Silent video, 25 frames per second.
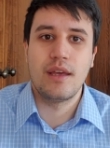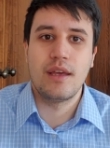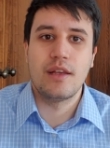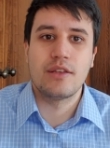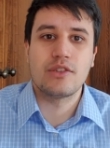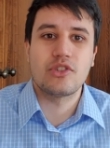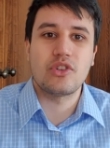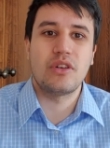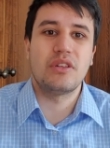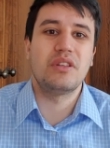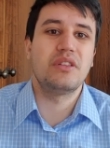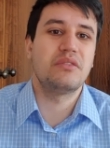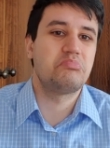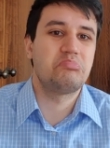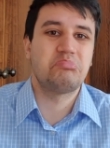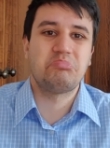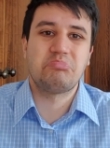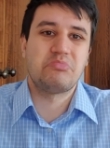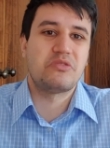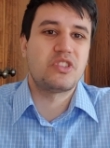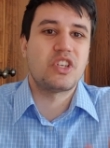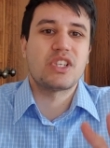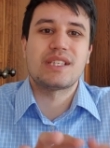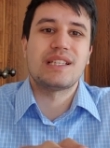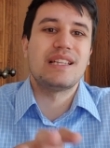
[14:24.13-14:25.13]
so I'll
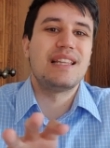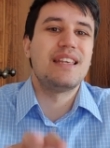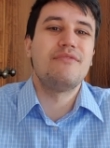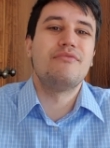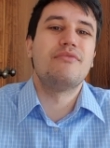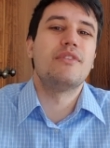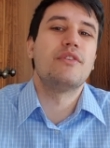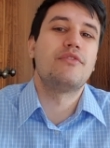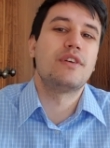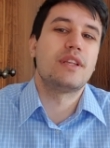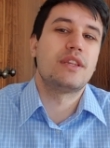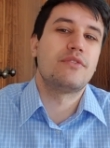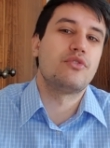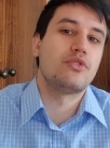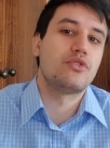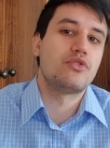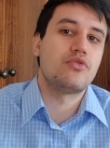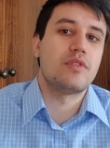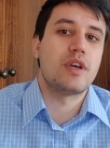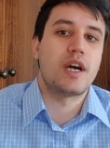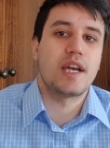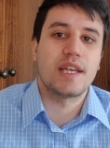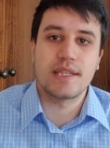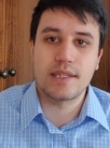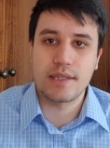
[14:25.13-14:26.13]
just leave with it for
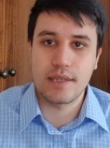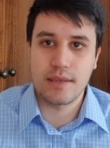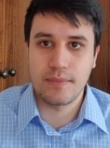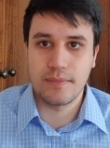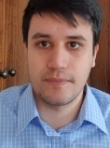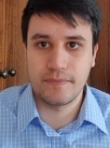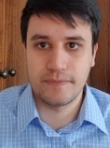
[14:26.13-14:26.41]
tonight.